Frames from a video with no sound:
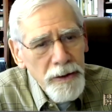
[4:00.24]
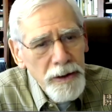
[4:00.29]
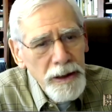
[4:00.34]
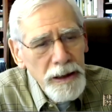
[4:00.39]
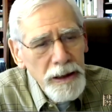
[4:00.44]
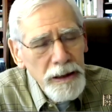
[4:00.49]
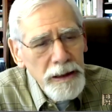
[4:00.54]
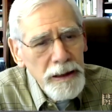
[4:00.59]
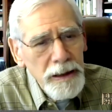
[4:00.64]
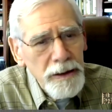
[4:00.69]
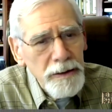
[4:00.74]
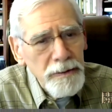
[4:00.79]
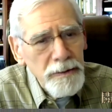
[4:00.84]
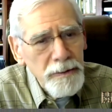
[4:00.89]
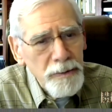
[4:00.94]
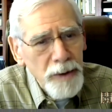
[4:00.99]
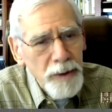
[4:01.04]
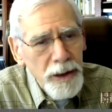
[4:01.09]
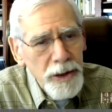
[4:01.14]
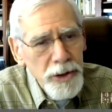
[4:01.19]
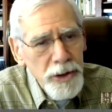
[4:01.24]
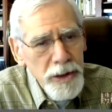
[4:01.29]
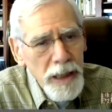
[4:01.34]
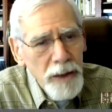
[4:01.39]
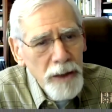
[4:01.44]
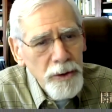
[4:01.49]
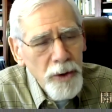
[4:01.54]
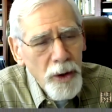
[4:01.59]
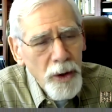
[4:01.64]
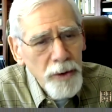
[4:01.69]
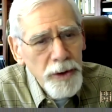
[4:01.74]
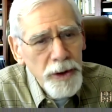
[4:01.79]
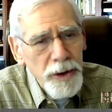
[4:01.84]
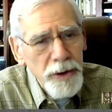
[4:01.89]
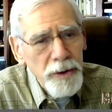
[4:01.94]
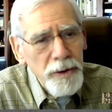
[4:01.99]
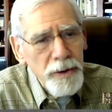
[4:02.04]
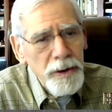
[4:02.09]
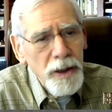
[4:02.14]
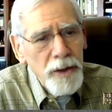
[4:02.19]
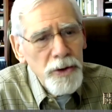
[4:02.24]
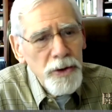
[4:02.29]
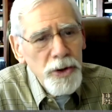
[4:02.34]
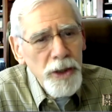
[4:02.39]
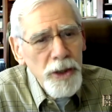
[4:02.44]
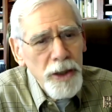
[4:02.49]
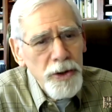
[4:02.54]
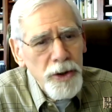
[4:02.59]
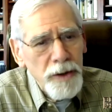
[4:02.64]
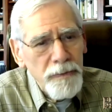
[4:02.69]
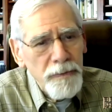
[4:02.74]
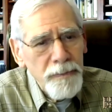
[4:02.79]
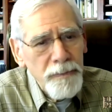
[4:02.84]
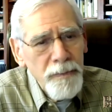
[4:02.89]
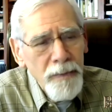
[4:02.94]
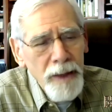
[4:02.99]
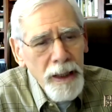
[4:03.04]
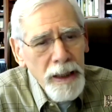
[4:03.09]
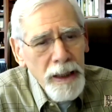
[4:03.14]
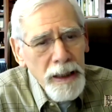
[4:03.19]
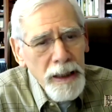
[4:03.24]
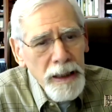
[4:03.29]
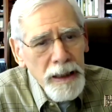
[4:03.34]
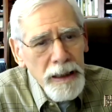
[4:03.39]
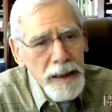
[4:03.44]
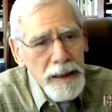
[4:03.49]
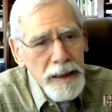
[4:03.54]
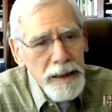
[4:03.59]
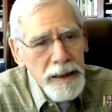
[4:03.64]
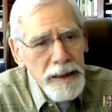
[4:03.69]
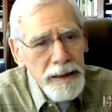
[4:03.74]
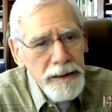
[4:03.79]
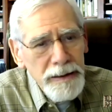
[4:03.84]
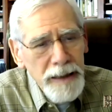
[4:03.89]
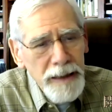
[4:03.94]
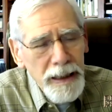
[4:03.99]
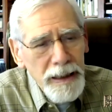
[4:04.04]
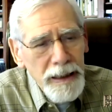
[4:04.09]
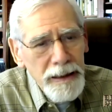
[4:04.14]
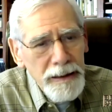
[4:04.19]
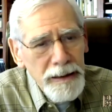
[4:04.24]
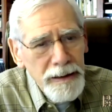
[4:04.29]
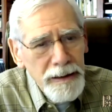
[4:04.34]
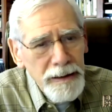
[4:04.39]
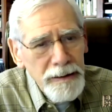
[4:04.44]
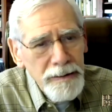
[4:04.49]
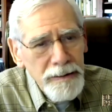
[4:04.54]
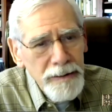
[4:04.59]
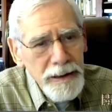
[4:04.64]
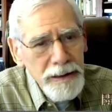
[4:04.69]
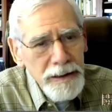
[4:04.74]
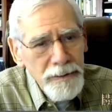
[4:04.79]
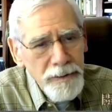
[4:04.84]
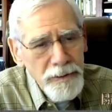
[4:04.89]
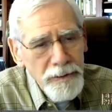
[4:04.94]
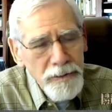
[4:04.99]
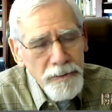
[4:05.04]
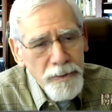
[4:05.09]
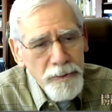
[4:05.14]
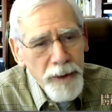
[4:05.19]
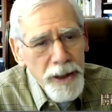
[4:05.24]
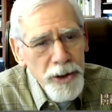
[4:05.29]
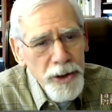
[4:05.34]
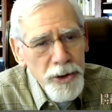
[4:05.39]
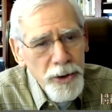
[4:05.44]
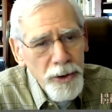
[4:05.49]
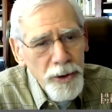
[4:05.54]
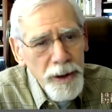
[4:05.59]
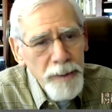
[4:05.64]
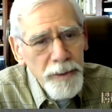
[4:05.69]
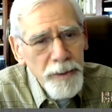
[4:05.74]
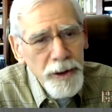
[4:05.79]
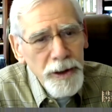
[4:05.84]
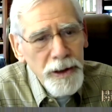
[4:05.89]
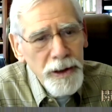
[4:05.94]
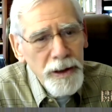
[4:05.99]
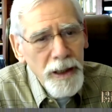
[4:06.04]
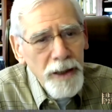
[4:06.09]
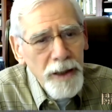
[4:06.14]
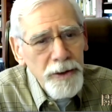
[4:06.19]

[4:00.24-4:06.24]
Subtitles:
the what is now called the Diridon Station, and we raised $30 million